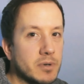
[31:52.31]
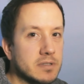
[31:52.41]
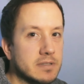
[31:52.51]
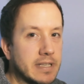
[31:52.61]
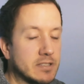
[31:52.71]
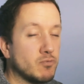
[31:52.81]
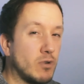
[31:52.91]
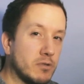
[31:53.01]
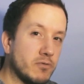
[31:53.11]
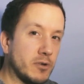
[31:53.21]
but that's
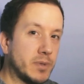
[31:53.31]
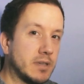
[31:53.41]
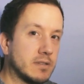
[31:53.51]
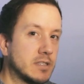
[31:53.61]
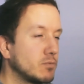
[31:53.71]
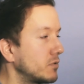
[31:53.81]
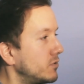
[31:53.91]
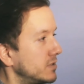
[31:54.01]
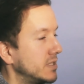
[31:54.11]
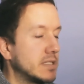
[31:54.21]
worked for me and that's worked for this